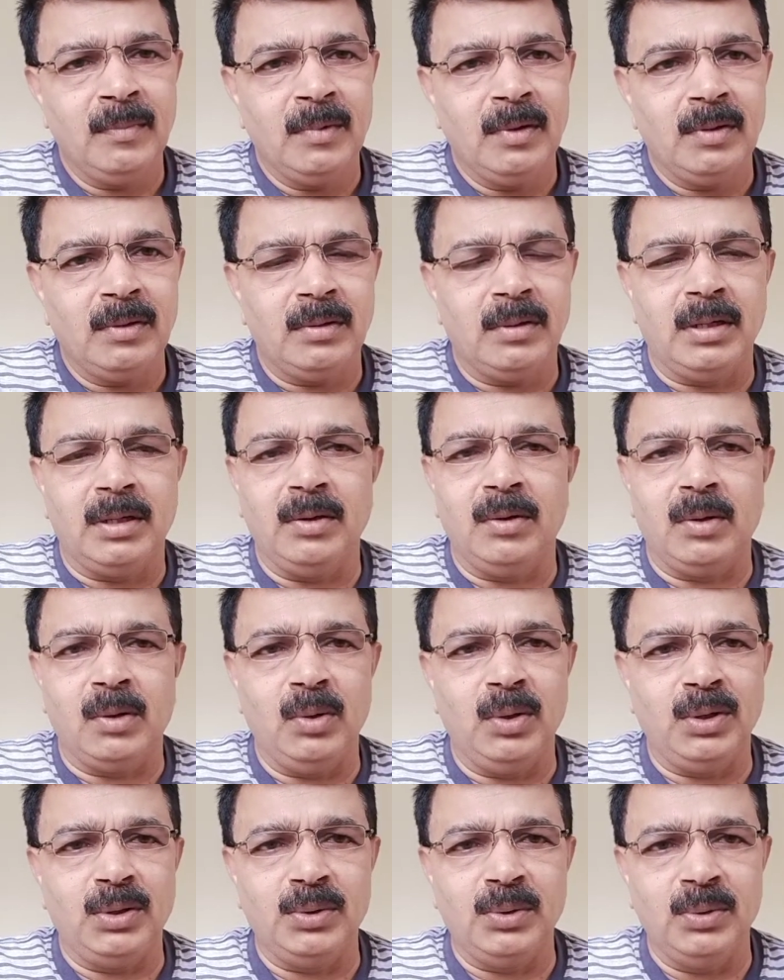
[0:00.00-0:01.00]
that you are going
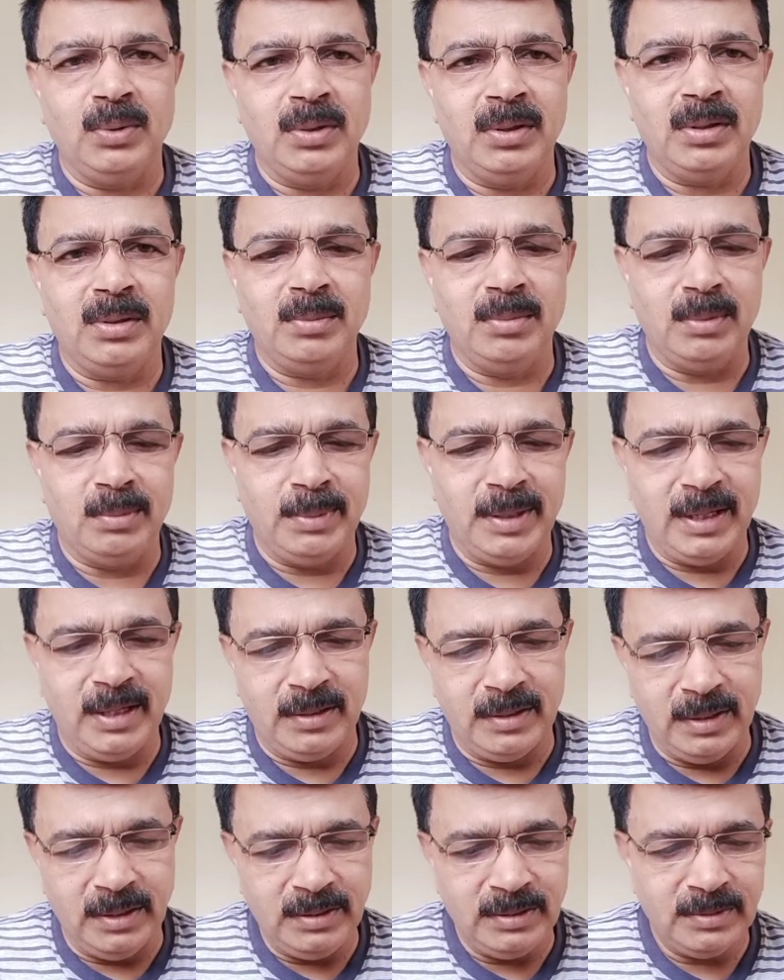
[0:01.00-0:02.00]
to learn many
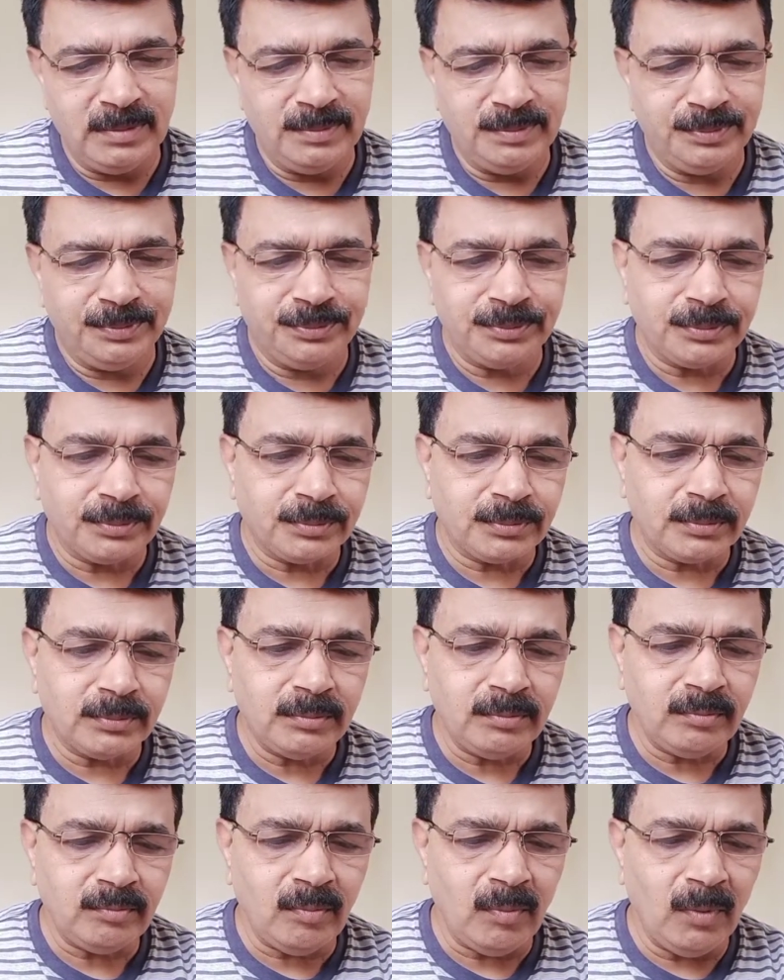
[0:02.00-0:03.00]
things.
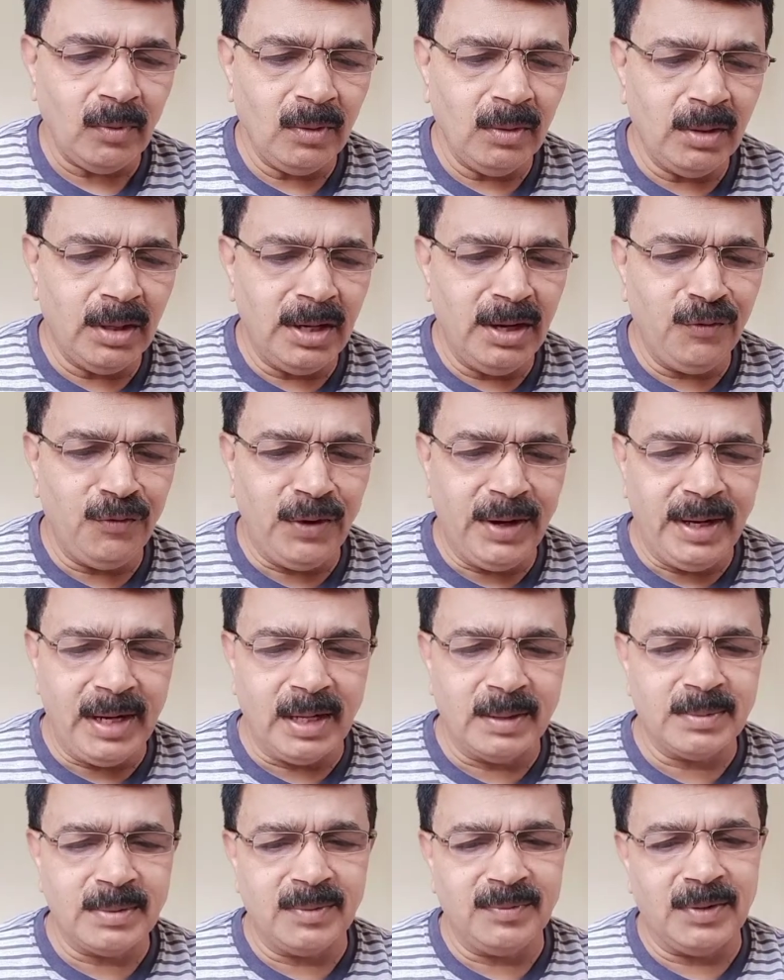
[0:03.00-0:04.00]
The different
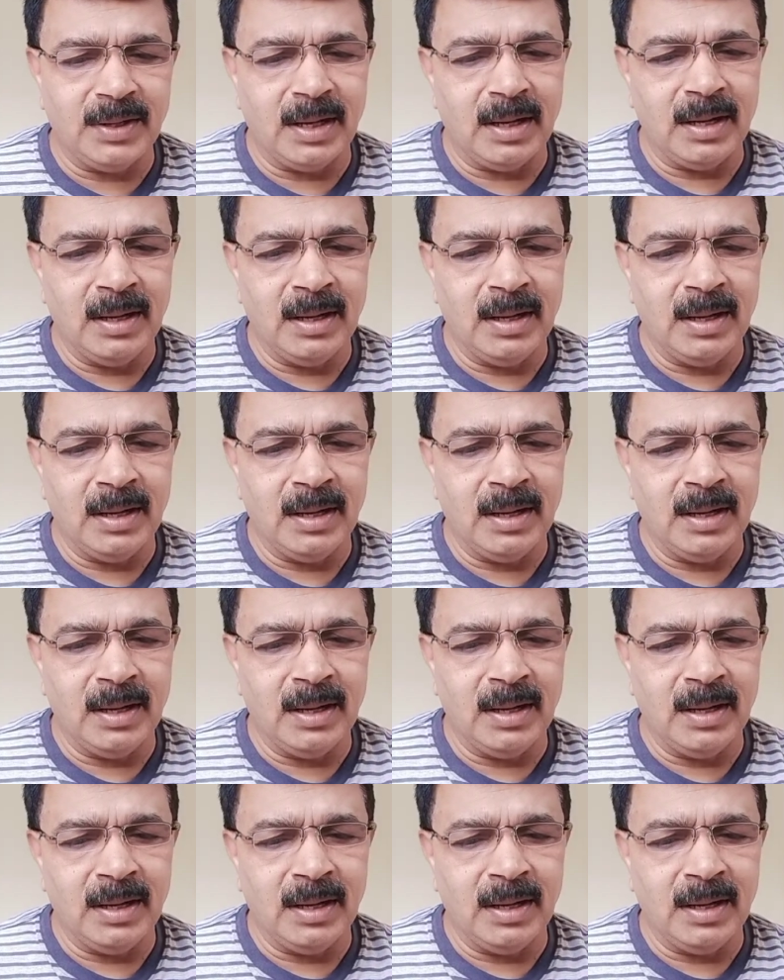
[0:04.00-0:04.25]
types of the